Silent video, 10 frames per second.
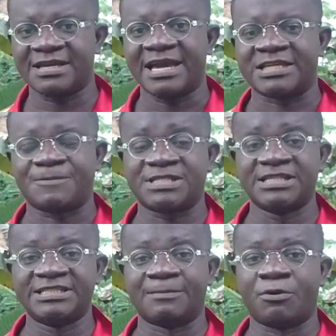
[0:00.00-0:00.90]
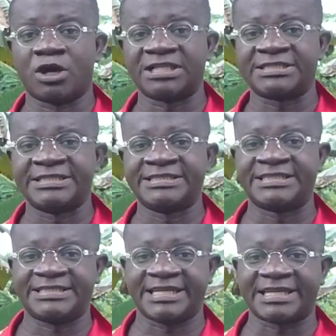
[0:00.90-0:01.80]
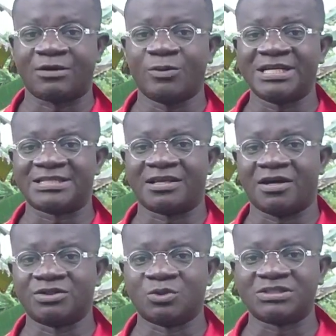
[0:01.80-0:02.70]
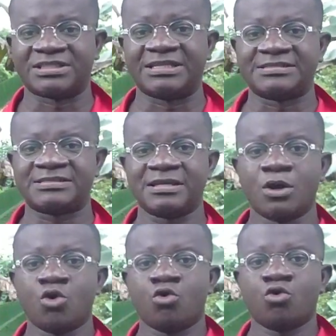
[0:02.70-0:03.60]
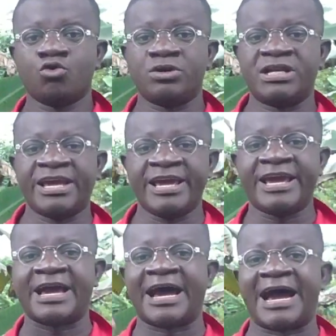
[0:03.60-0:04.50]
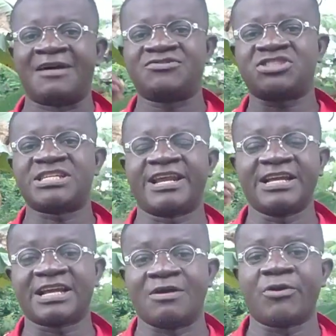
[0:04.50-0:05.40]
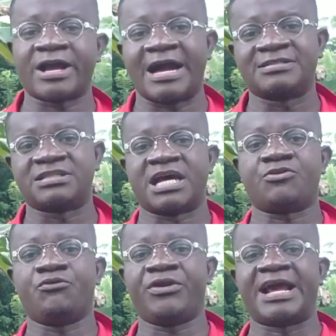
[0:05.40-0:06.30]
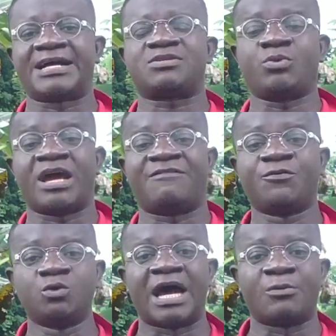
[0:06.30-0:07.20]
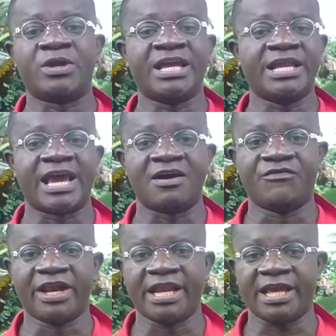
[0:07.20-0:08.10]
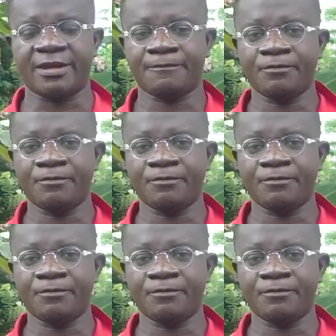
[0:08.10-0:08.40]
especially the polyethylene, the takeaways, and all those things. They have certain chemicals that react with our food that we eat every day.